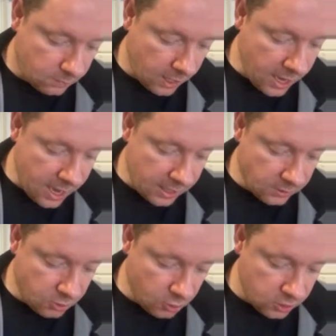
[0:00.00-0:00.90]

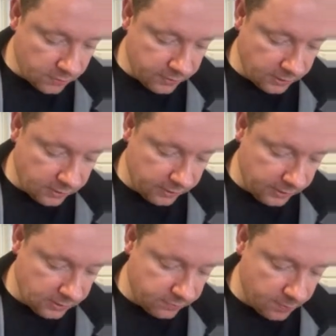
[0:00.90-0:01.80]
At 270
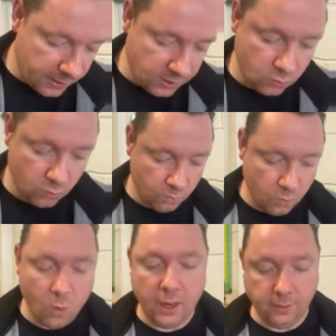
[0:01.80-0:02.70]
degrees, the min is
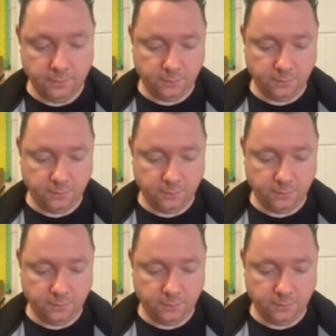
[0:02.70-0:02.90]
1.